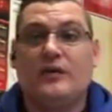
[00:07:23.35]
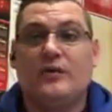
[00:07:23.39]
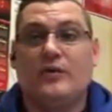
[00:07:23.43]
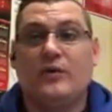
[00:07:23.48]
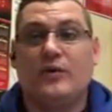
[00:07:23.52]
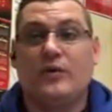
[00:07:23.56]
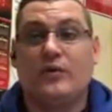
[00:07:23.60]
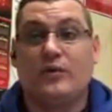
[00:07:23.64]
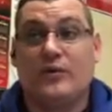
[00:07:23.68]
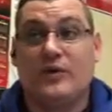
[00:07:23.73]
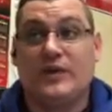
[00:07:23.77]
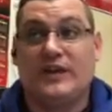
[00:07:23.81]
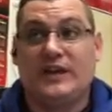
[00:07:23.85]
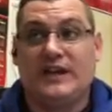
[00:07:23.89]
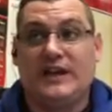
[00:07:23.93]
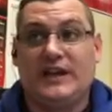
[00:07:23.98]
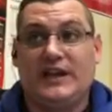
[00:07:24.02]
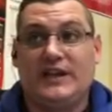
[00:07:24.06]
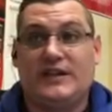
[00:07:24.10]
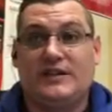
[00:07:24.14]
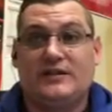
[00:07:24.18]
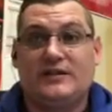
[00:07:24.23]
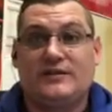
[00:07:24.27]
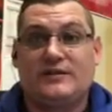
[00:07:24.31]
We're
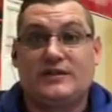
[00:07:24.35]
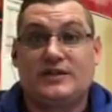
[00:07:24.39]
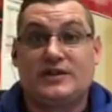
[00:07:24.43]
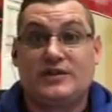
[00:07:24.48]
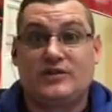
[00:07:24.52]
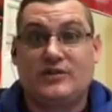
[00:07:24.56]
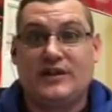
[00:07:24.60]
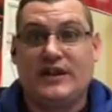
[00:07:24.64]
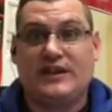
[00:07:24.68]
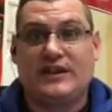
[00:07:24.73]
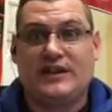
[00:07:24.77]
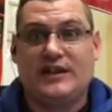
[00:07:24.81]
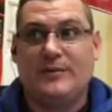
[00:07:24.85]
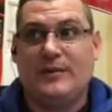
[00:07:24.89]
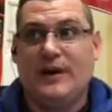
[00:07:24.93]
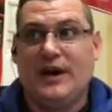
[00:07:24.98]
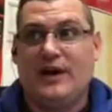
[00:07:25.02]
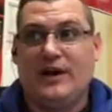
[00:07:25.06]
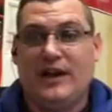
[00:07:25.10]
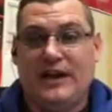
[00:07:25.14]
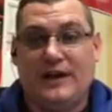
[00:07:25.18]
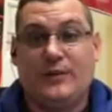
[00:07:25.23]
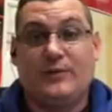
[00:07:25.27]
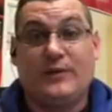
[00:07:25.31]
really strict
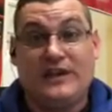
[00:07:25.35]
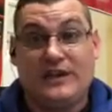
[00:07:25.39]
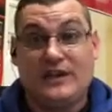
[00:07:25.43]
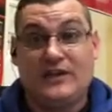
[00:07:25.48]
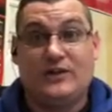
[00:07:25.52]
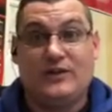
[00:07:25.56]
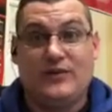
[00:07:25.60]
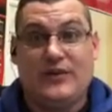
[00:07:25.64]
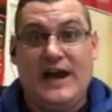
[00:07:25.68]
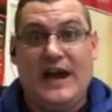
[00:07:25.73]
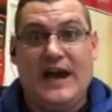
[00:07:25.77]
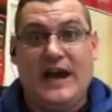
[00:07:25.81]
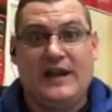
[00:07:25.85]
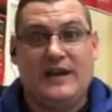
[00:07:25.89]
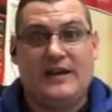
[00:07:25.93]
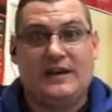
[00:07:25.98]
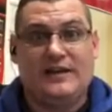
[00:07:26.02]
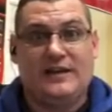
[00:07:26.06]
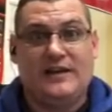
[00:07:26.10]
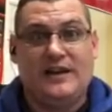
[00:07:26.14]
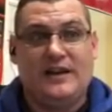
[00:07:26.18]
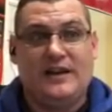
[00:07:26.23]
about, we do that.